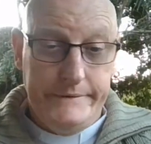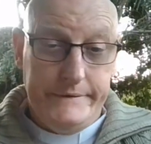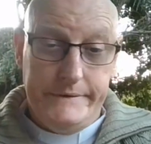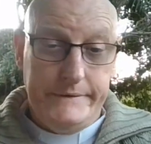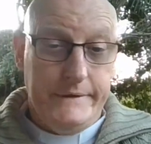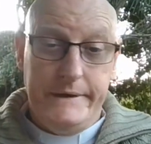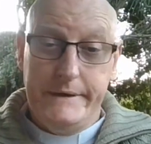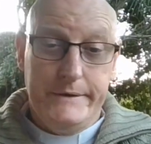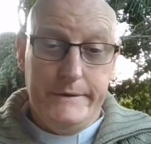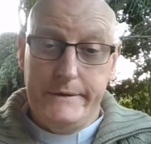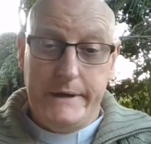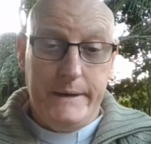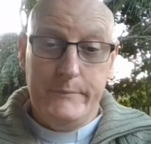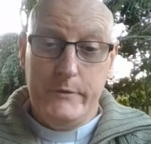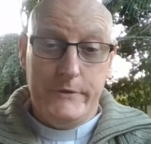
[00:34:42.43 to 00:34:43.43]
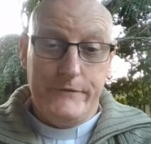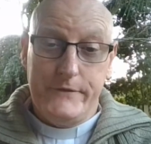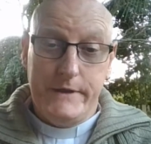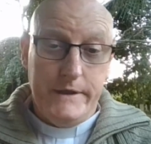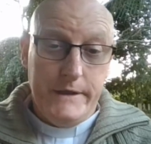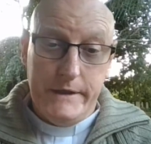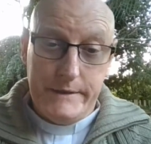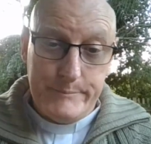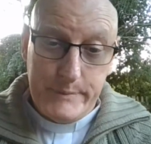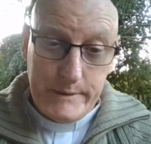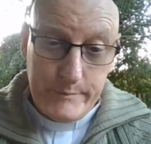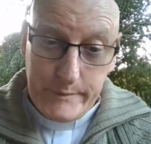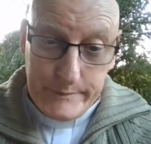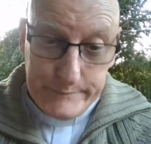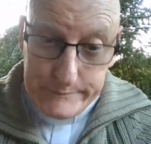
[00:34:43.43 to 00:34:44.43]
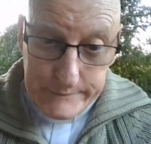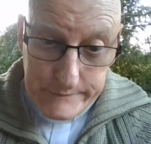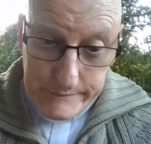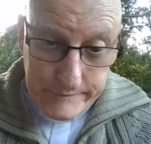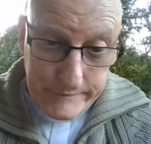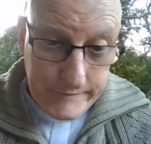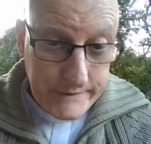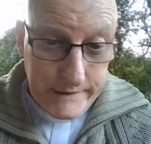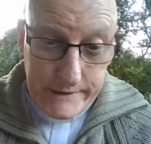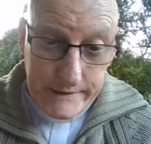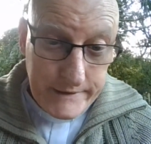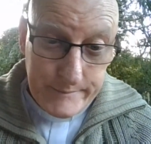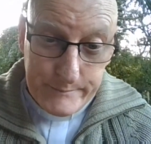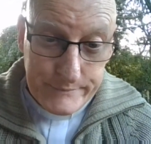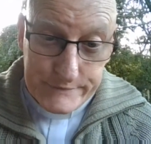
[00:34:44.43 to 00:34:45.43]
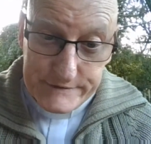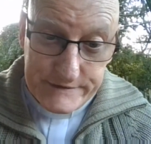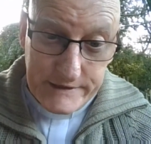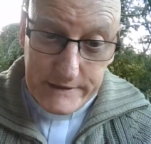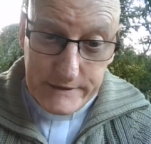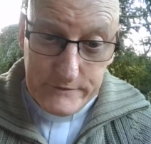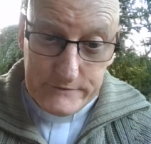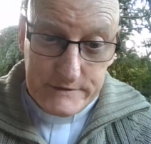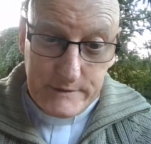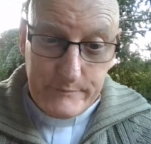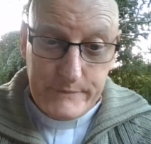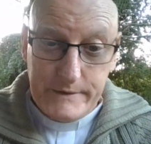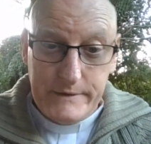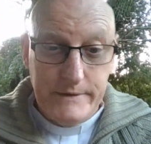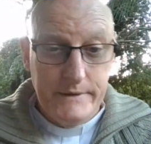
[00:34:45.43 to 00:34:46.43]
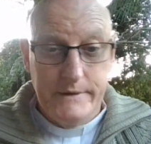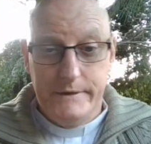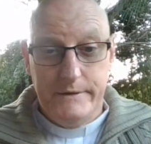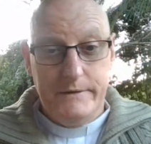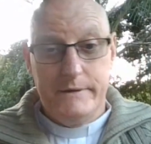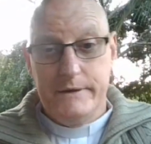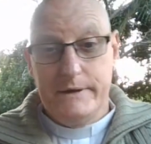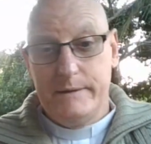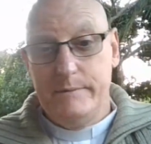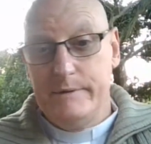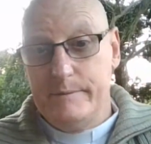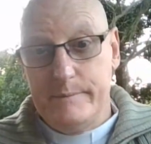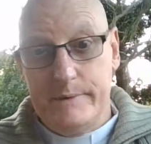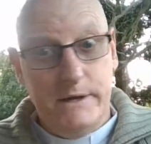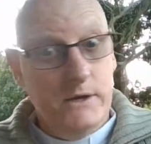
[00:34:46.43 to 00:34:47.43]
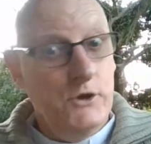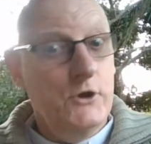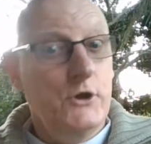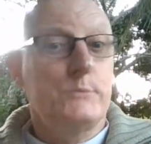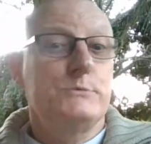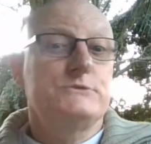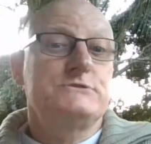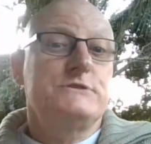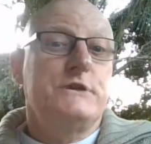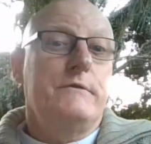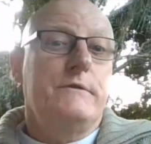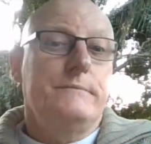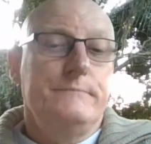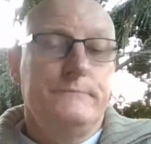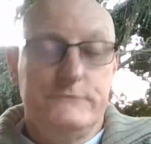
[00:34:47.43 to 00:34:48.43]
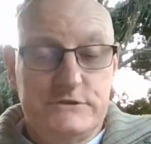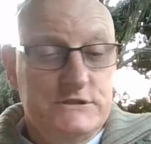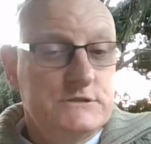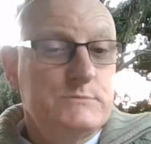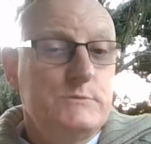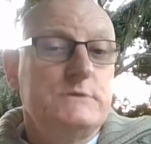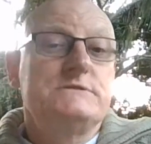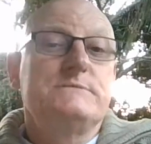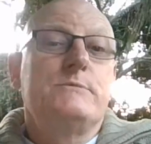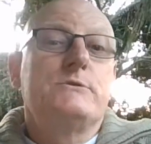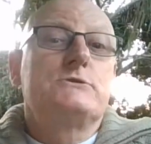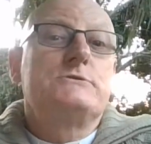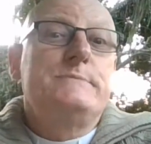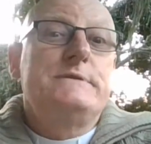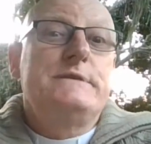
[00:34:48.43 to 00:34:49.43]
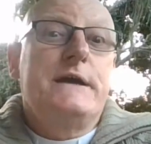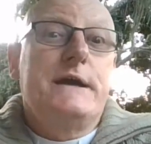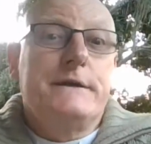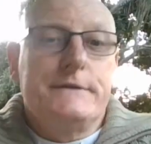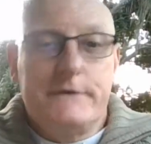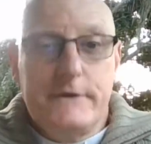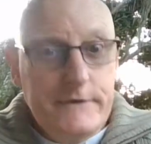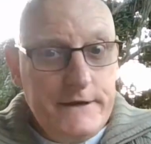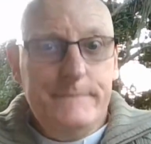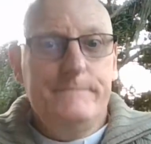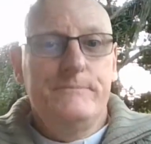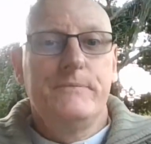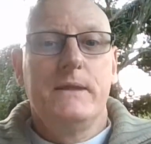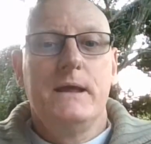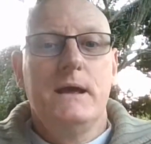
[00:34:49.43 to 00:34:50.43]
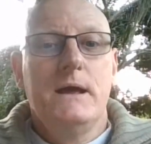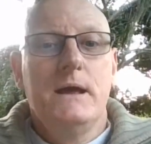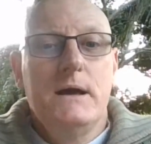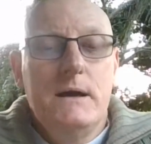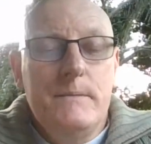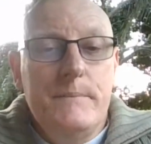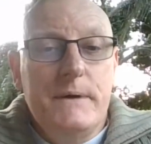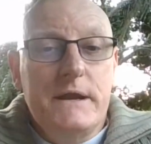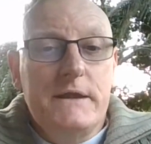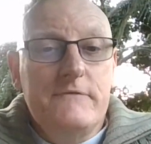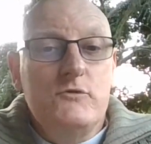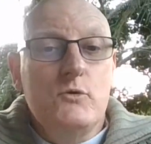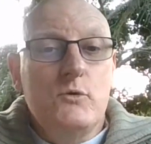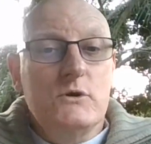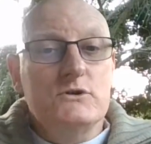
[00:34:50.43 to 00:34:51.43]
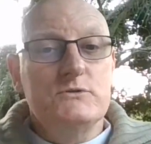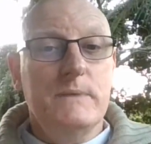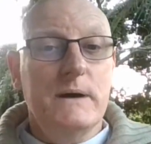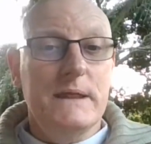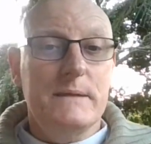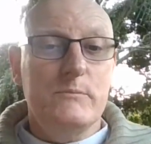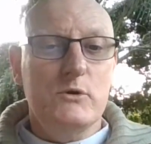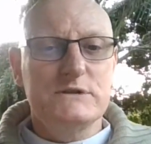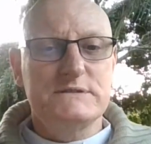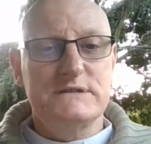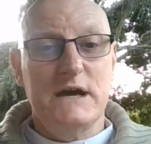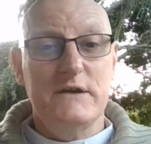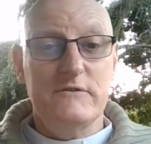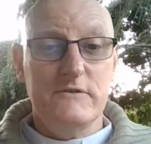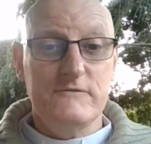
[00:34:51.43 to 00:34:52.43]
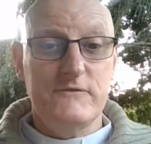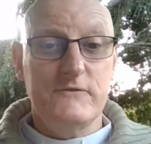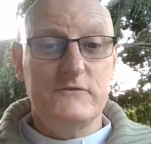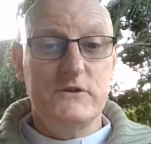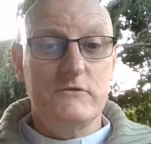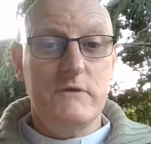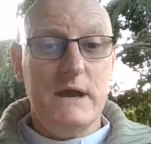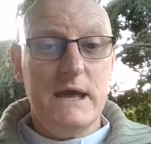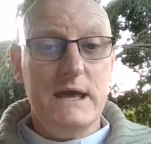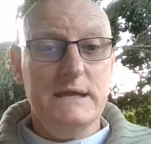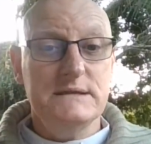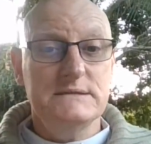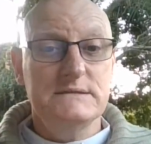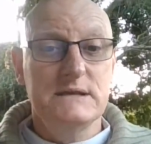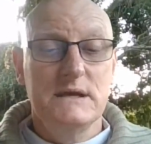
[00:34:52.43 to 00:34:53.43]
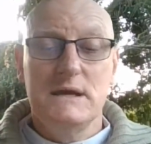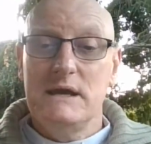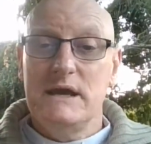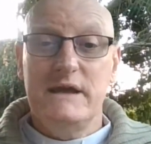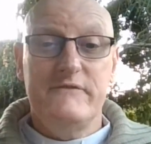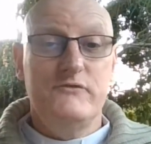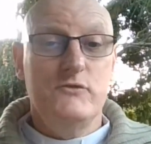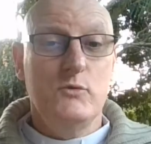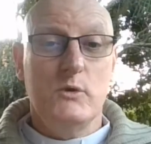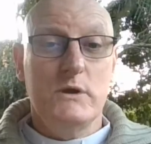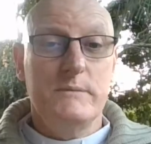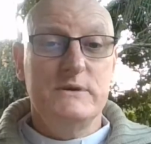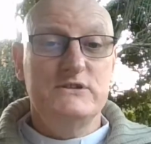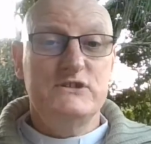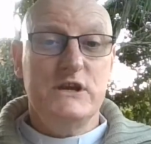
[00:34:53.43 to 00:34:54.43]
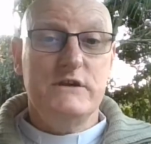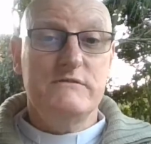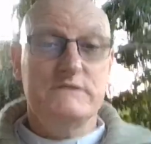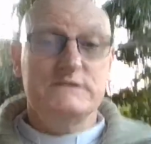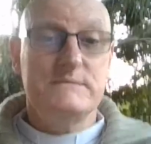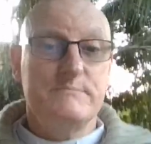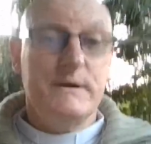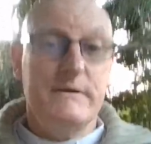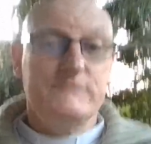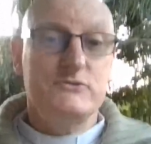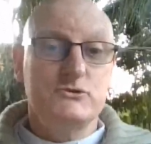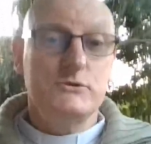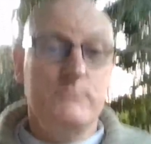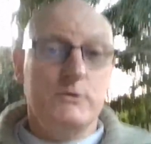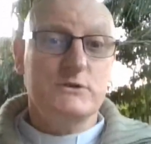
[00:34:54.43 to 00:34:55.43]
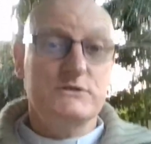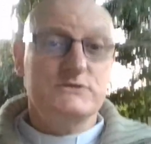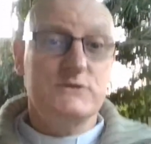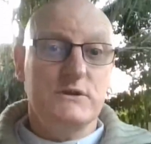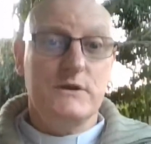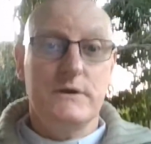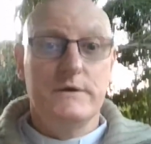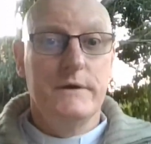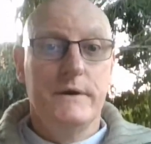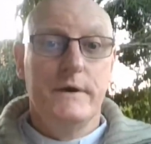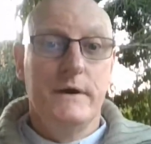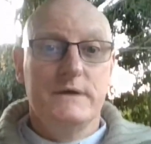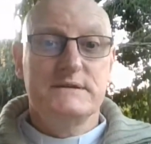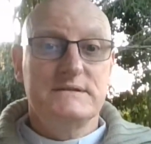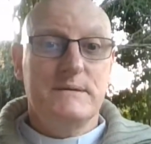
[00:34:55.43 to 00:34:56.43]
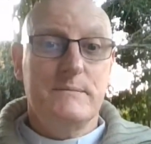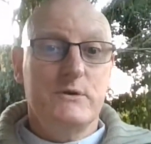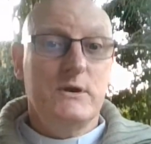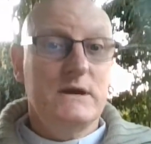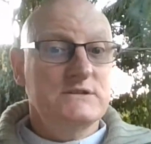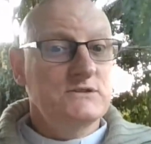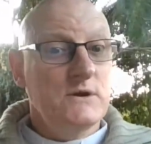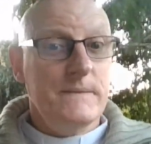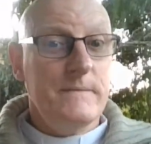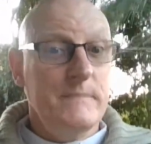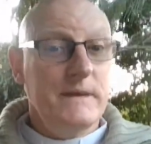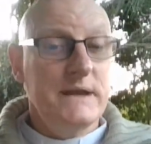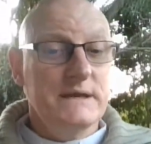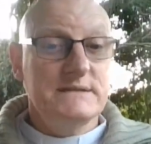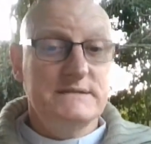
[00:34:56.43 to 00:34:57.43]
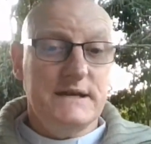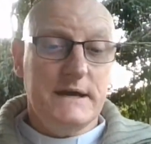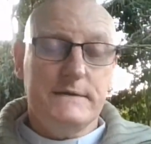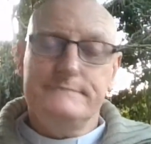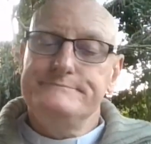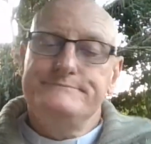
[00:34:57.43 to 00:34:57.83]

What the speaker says: Oh, I'm not there yet, people. I am sending you something, you got to give me the money. Not with Sharon. She just wants the book to be taken, okay? But if you want to buy the book, it's 150 Rand. If you want to be generous, pick two books for somebody who's got a panic attack.